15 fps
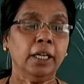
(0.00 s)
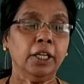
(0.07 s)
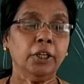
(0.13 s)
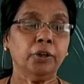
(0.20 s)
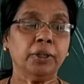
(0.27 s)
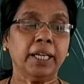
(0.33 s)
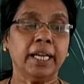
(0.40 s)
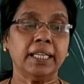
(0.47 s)

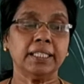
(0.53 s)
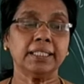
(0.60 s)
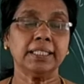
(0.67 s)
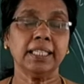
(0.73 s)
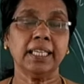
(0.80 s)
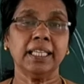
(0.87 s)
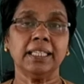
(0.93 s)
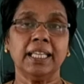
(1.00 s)
you can
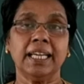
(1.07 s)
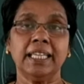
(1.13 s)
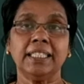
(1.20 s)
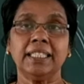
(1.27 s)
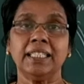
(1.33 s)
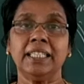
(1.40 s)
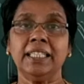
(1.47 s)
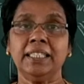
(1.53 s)
say
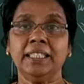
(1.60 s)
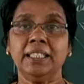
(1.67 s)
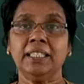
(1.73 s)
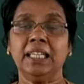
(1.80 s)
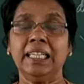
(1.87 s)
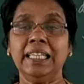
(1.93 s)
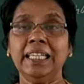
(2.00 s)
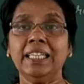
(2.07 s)
that
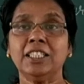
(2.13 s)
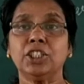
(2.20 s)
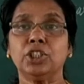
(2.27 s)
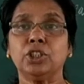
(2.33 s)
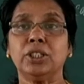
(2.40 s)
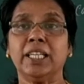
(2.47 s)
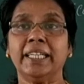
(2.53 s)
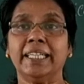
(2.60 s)
it leads to the